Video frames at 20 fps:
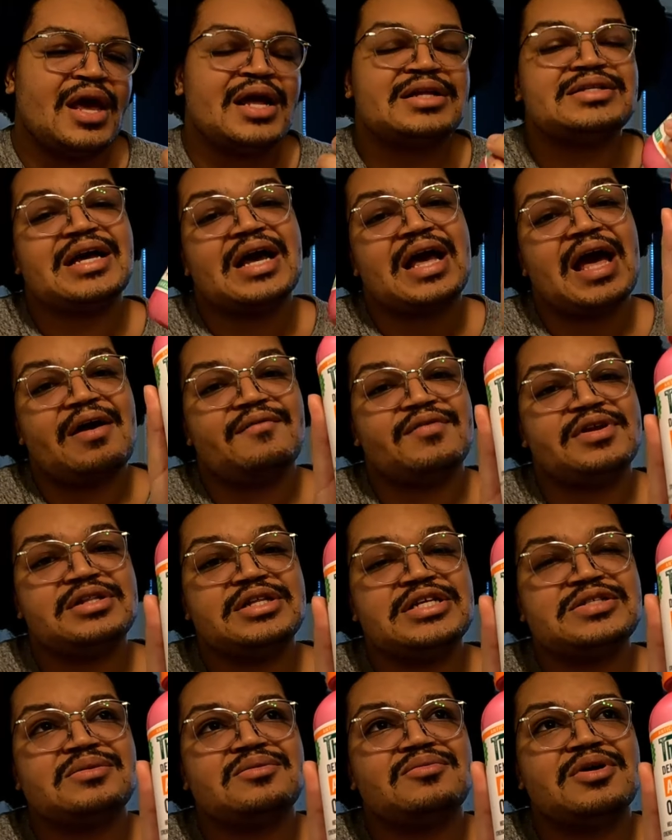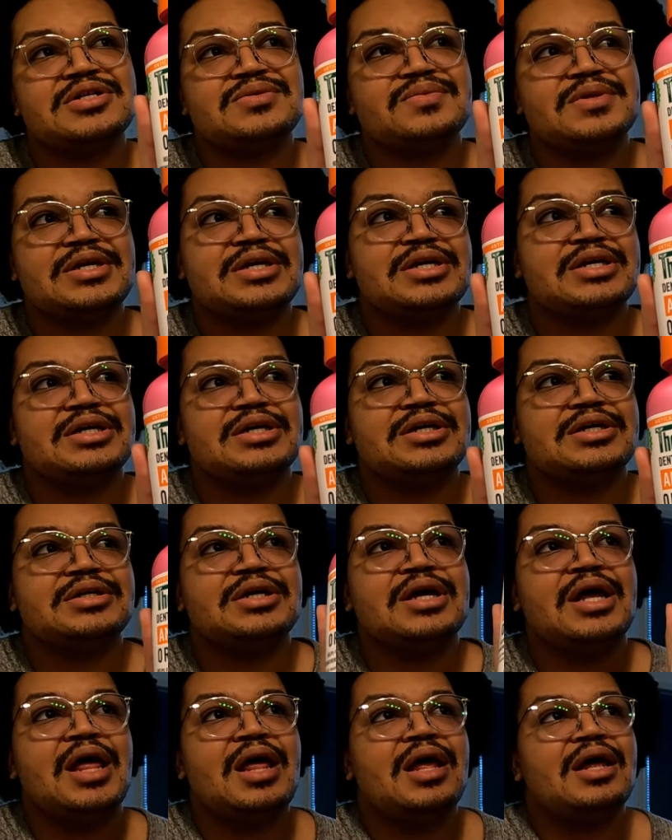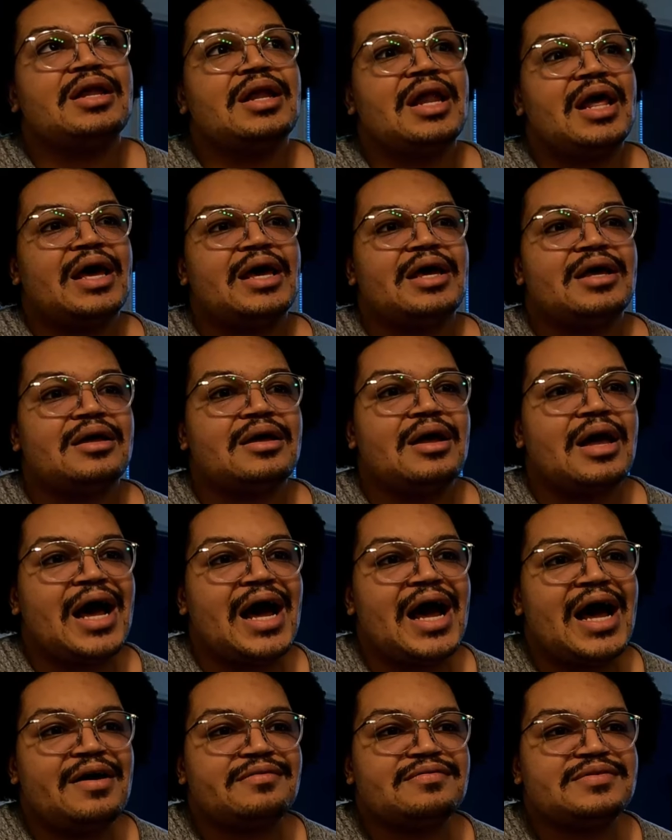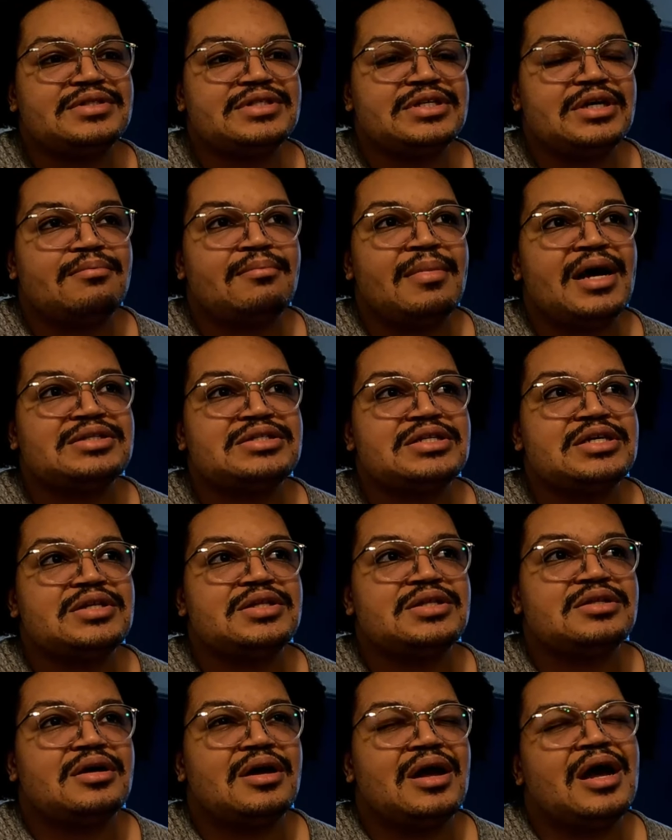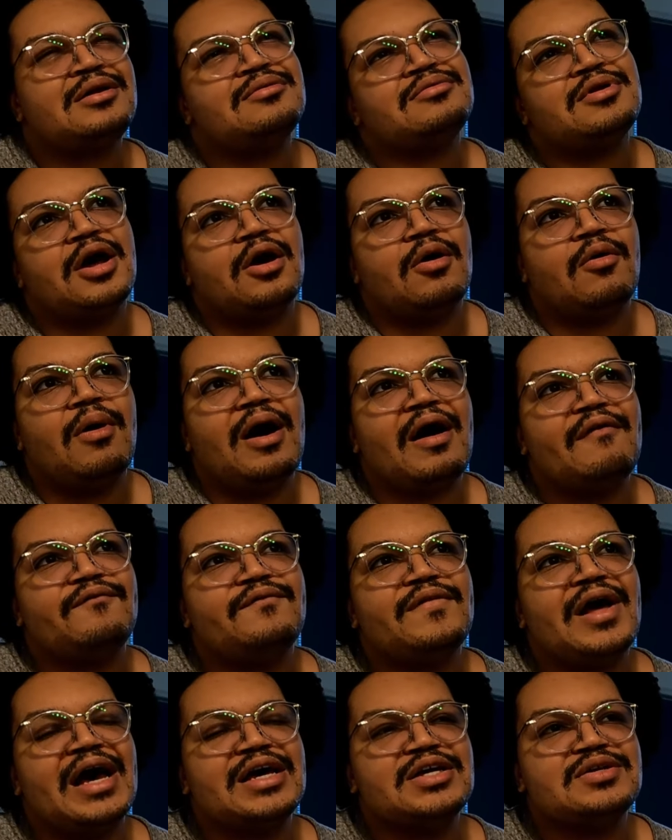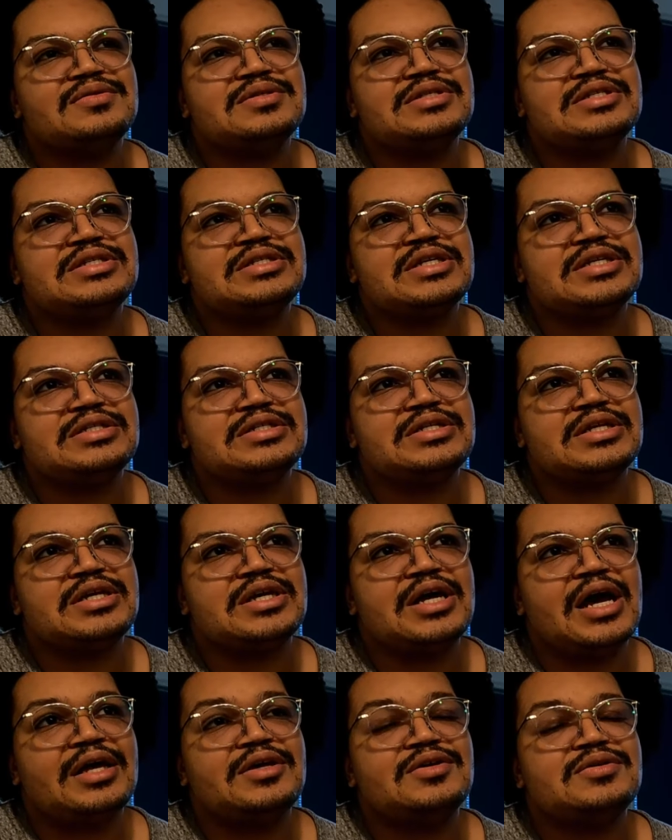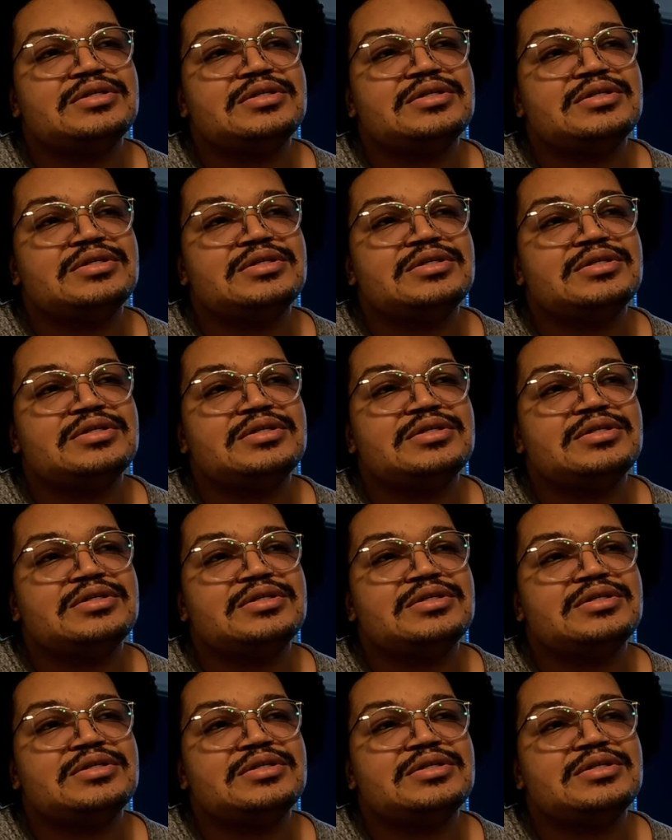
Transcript: anti-cavity. This one works really good. Like I have my teeth, I don't know. I use the sensitive